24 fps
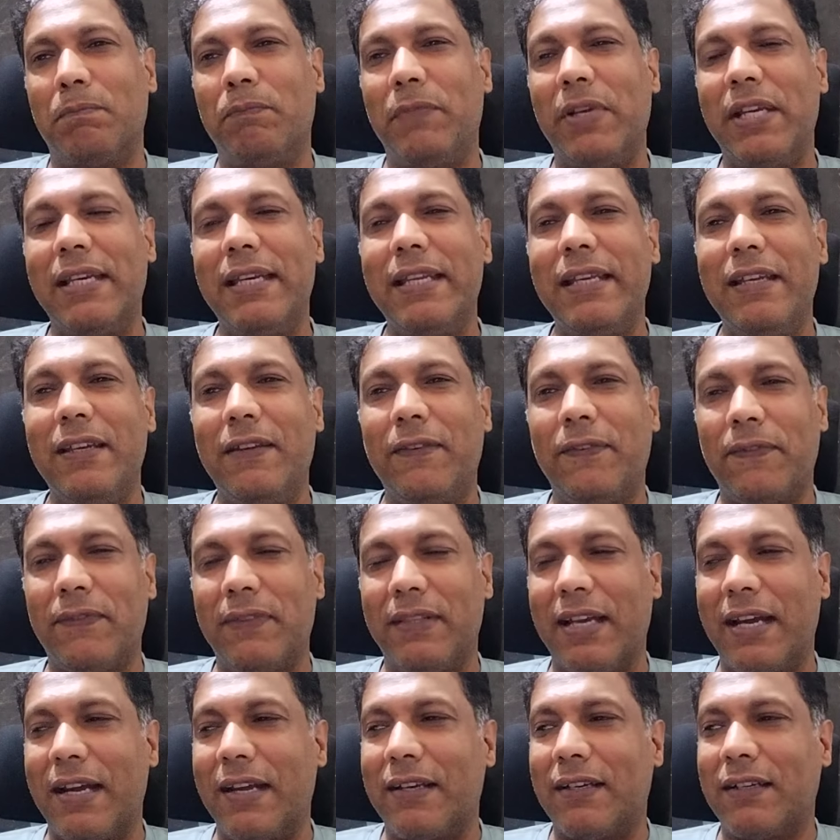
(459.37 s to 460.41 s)
belief
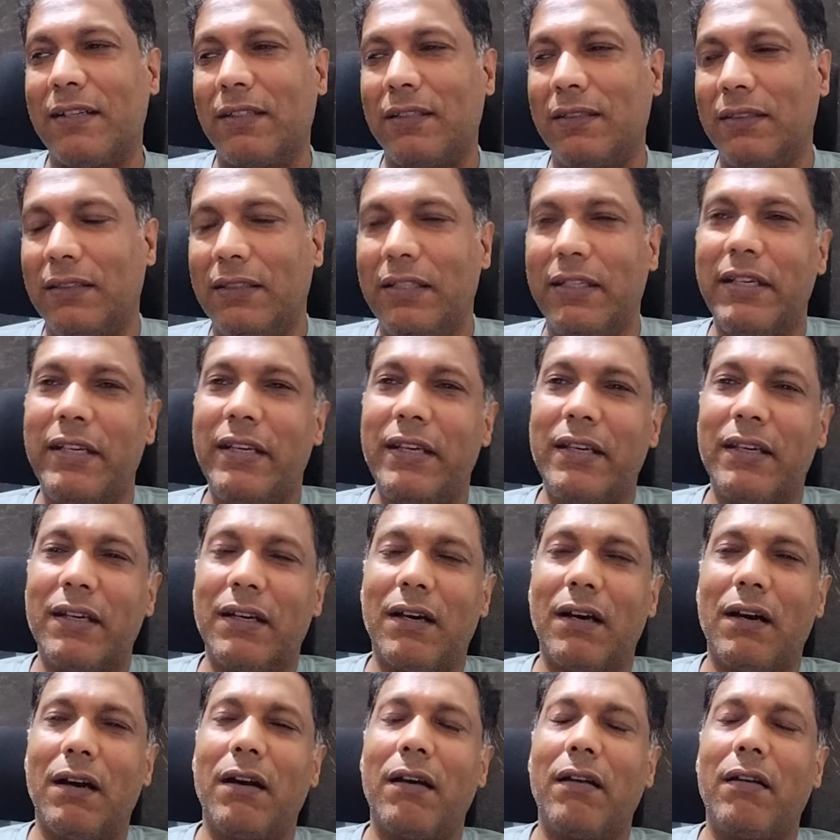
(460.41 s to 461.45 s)
that they
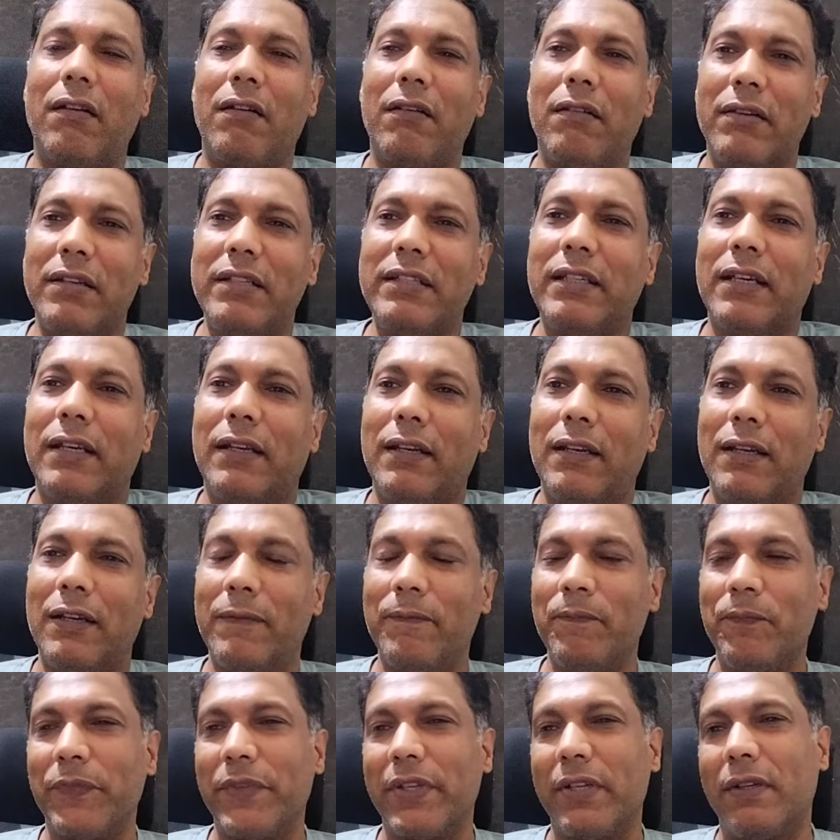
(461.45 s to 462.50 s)
are
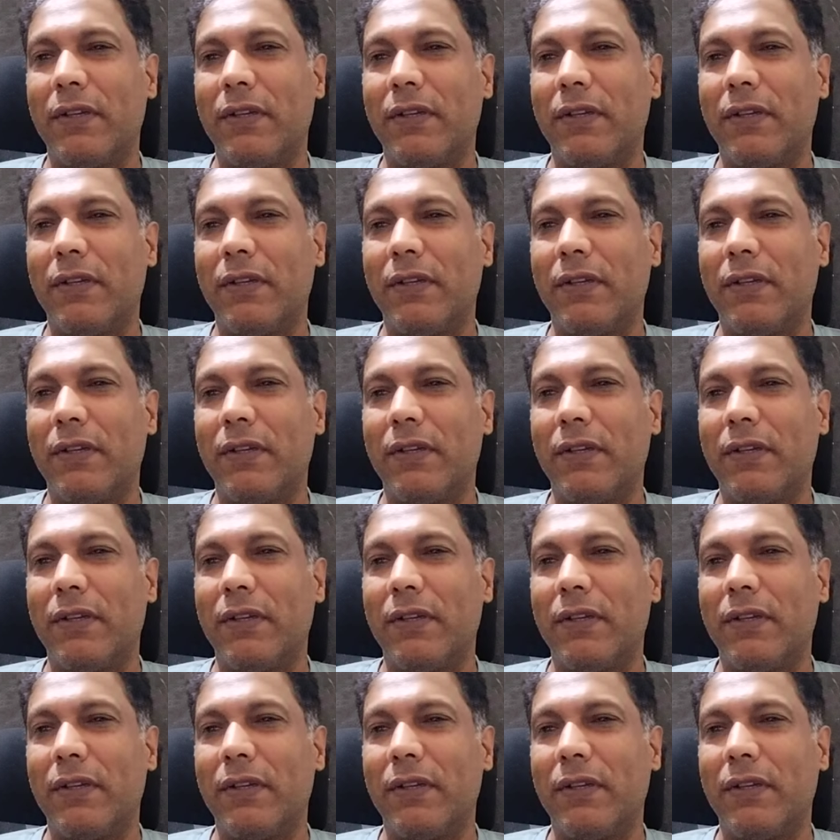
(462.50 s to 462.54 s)
real